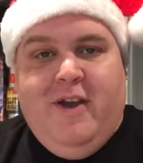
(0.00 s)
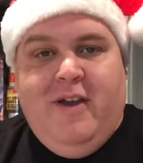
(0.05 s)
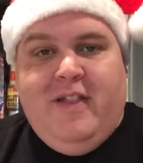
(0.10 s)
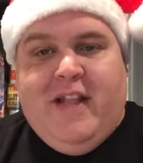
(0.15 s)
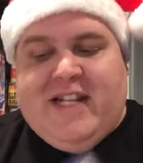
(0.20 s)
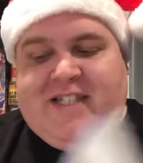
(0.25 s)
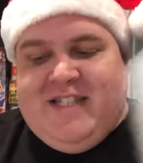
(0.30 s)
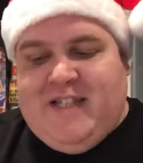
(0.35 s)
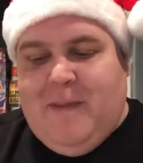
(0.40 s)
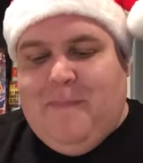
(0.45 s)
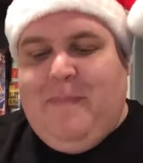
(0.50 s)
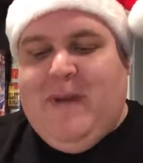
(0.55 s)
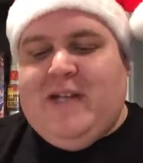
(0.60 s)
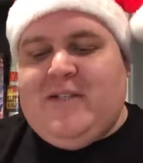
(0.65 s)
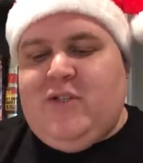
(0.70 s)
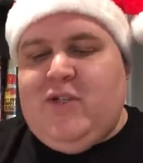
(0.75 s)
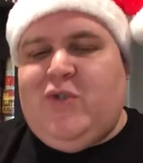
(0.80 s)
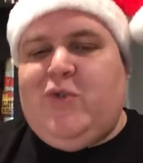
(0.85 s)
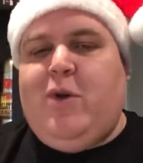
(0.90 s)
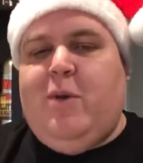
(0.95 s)
That's the
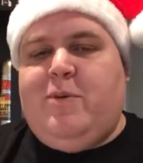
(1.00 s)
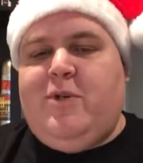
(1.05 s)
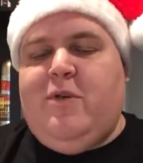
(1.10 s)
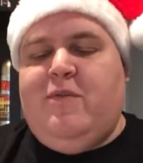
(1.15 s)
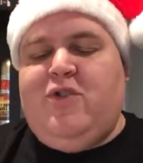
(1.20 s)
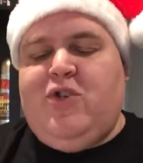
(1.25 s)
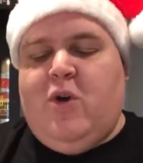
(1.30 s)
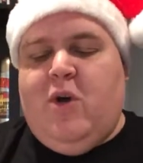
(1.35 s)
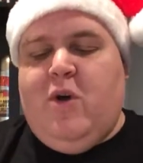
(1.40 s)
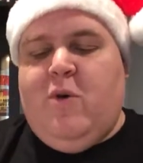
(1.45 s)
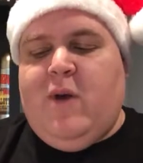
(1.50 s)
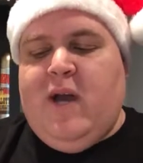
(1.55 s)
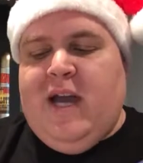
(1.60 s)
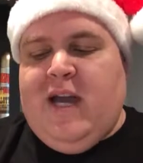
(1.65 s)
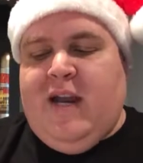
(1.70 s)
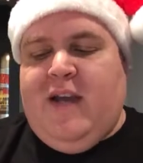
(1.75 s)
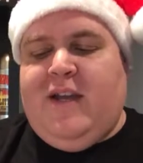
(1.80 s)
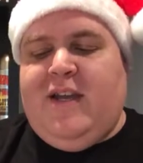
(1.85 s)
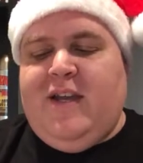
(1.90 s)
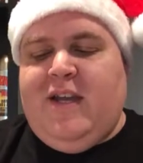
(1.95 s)
best description of Joey
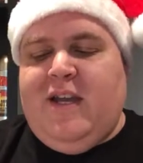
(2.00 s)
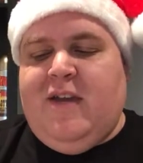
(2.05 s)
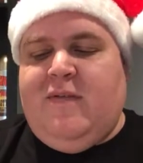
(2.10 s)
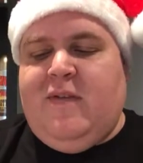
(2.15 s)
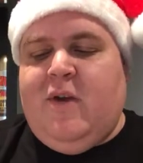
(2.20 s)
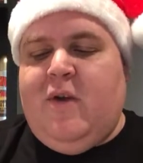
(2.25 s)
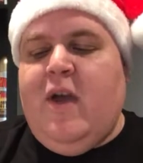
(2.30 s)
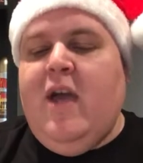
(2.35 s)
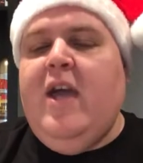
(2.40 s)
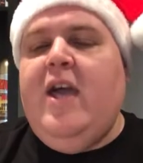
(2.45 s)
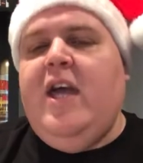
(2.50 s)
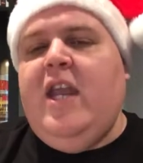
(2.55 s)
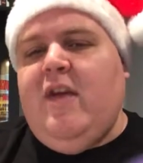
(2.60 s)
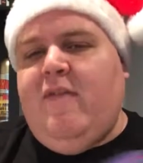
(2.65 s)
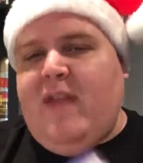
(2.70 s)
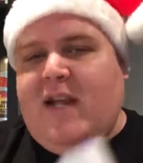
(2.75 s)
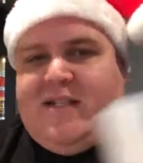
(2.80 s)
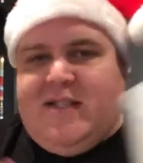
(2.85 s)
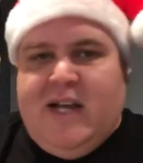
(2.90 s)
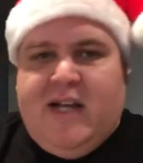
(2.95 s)
Ryan I can give you. And
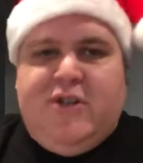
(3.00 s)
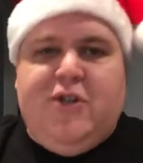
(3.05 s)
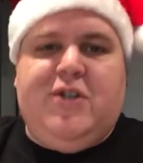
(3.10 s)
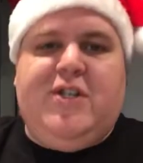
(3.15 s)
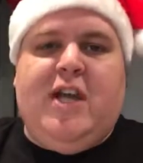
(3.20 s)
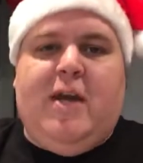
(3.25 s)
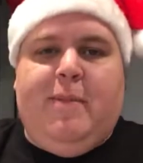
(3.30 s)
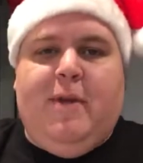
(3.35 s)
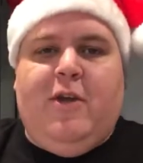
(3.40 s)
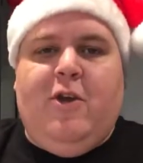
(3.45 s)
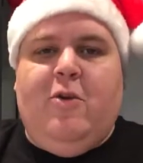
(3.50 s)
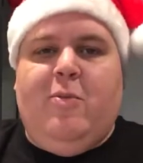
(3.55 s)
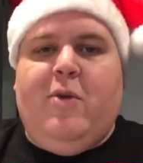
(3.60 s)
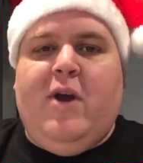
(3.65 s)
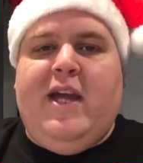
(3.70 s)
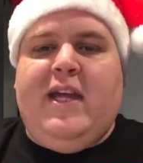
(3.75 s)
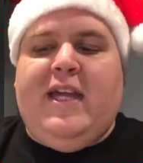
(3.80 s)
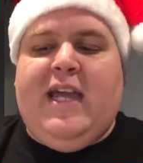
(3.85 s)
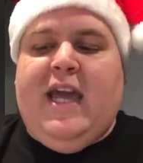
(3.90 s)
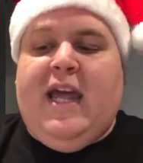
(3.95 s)
if that's not your type of humor,
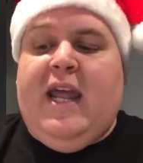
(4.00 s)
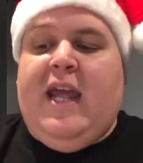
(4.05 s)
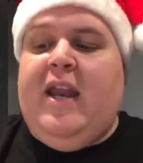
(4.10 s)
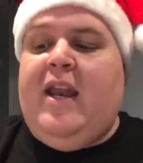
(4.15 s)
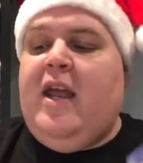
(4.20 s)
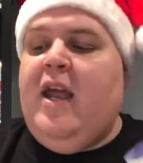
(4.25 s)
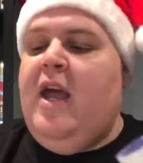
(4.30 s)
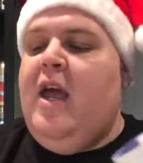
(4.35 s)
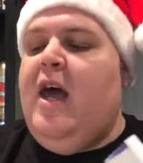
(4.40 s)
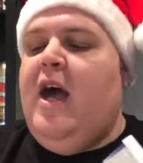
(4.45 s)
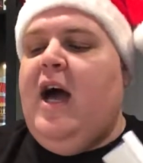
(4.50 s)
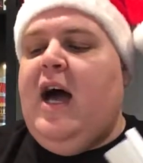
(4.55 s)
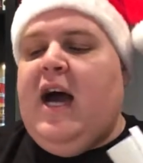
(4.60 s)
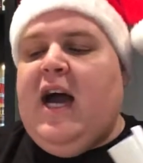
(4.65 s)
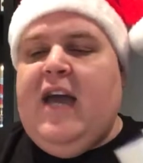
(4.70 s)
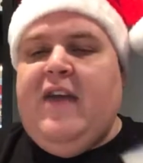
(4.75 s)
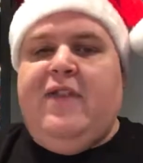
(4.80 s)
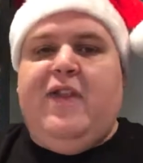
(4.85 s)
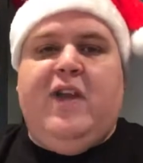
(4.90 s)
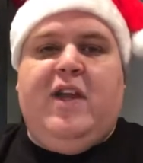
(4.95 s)
I get it.
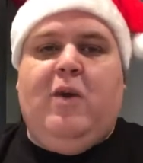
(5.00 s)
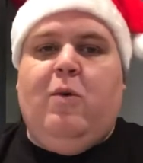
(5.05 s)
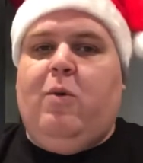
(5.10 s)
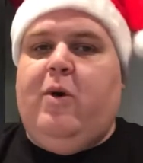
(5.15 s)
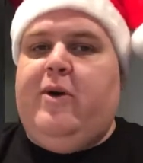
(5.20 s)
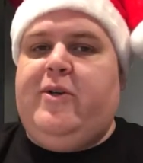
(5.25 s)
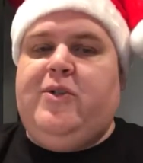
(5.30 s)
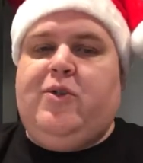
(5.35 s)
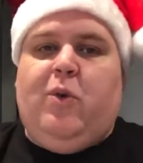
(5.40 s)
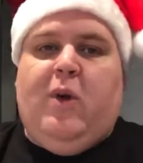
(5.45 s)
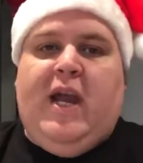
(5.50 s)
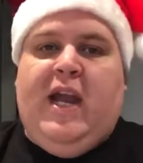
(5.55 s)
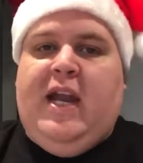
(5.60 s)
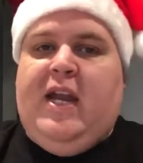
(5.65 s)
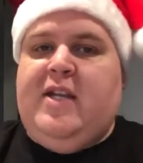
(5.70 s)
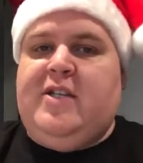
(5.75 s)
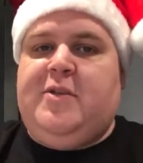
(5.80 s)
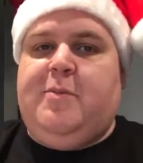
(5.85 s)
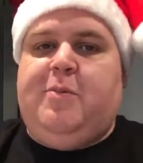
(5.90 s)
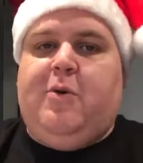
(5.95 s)
I think it works
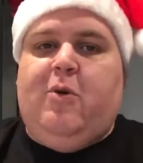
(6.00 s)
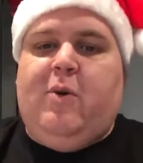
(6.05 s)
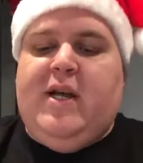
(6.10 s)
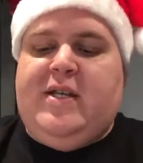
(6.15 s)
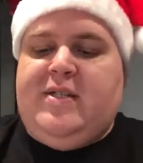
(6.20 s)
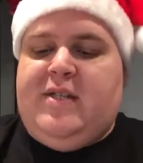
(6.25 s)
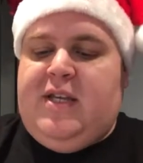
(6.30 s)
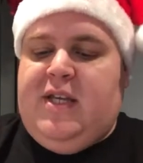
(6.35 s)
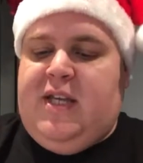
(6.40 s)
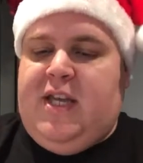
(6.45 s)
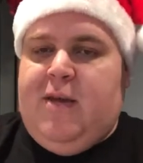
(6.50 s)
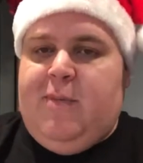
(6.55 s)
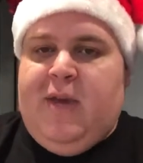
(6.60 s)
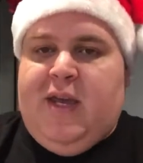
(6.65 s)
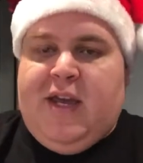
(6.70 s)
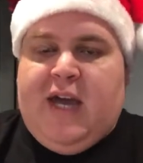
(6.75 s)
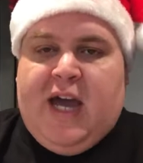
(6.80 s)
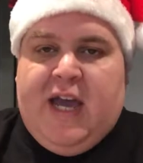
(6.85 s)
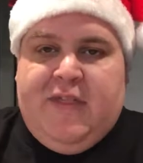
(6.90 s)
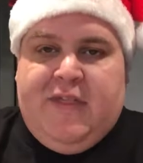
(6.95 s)
great as a pro wrestling
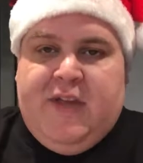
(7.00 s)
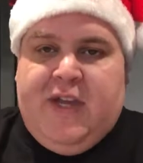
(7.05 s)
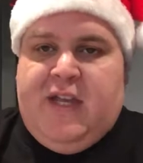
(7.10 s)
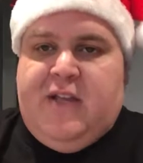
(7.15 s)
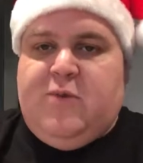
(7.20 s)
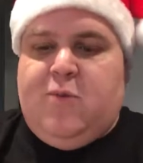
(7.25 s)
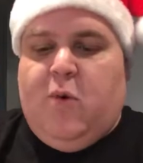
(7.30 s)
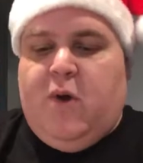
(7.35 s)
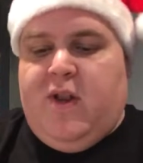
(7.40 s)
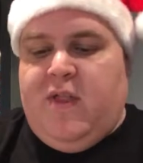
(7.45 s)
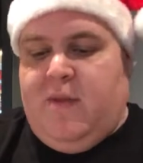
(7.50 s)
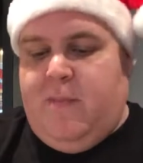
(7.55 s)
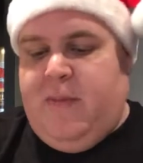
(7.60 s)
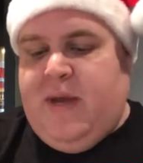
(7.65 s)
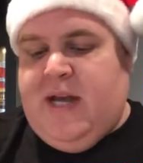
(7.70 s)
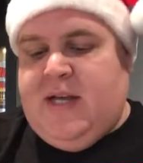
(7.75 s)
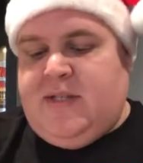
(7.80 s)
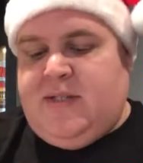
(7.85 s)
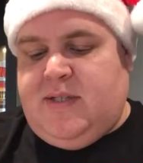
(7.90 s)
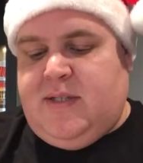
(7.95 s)
gimmick. I think he's one of the
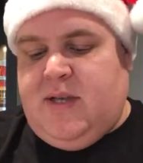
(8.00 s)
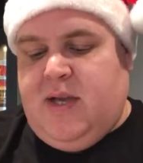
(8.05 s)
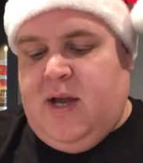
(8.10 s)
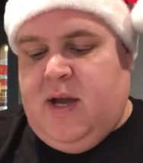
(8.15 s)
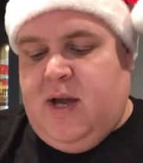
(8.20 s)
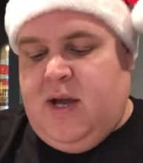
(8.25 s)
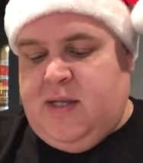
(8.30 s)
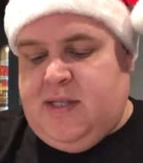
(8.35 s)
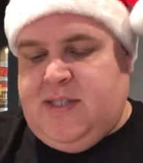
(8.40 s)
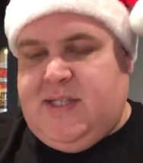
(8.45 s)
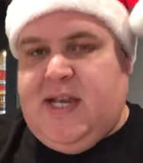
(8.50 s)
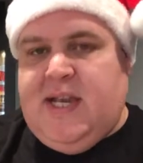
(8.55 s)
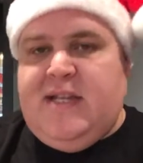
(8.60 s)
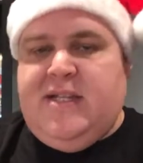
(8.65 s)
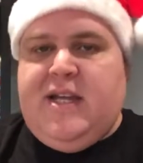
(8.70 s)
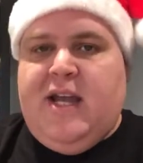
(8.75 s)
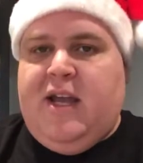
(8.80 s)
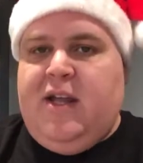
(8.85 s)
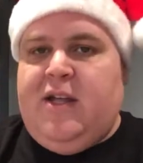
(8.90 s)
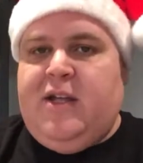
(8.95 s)
best
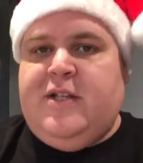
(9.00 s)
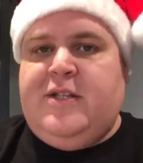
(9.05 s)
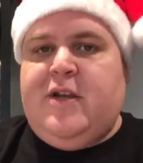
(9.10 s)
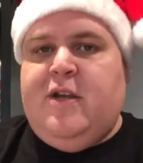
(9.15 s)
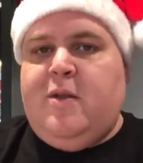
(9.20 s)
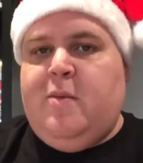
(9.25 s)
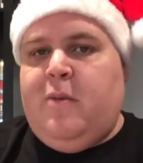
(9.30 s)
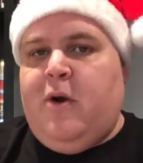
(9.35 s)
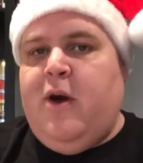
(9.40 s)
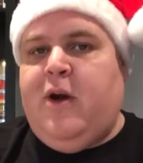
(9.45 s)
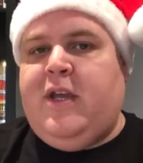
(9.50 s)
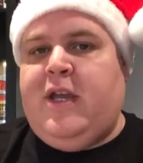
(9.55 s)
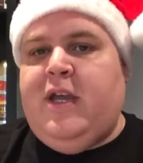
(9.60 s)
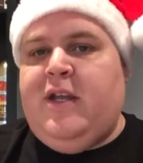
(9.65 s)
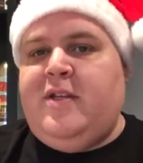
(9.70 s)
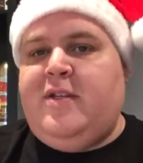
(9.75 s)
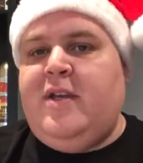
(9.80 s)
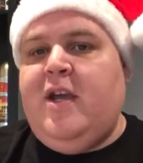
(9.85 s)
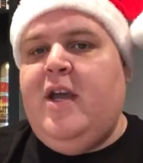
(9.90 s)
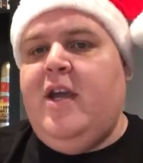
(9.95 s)
unsigned talents on the
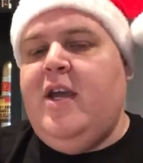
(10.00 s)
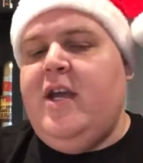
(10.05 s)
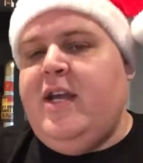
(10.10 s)
market.